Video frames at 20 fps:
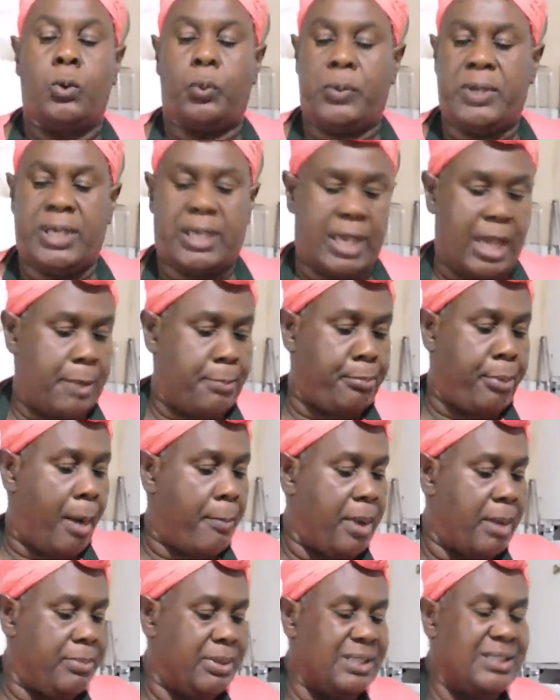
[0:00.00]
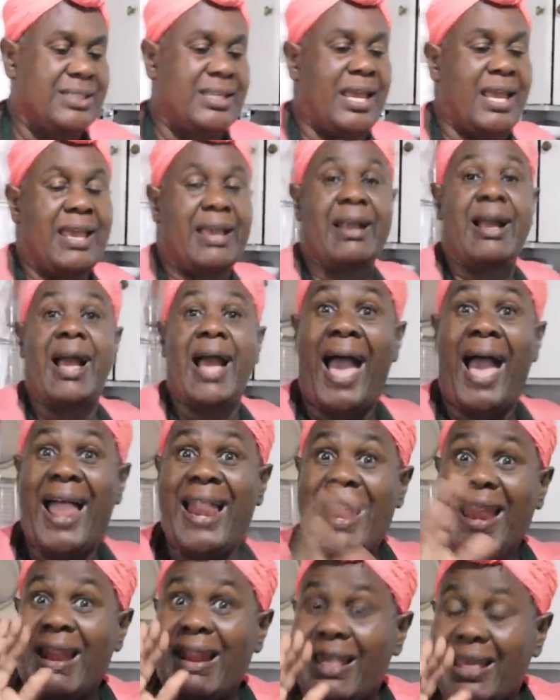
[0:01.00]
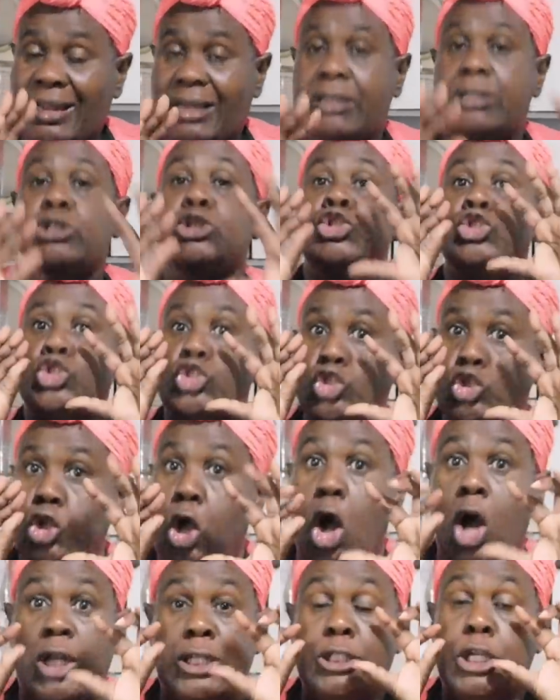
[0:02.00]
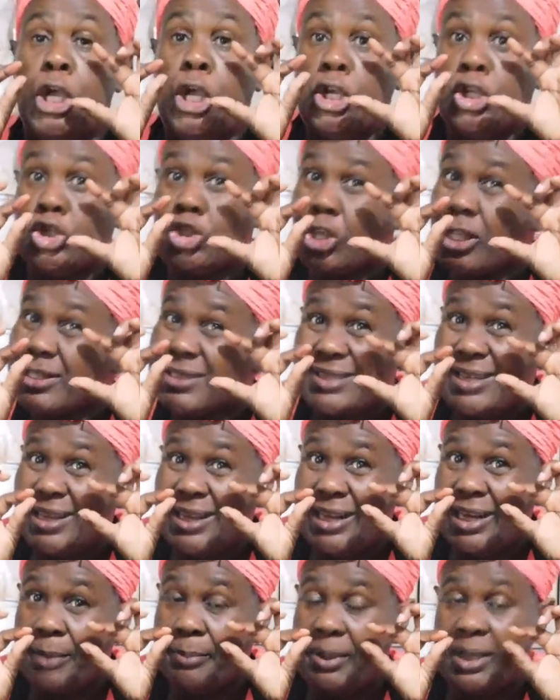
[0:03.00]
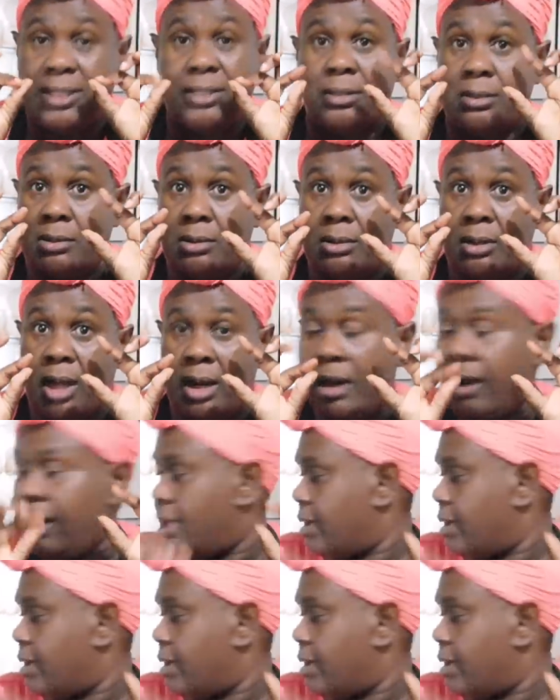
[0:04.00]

we can probably take a little salt. Just a little bit, not a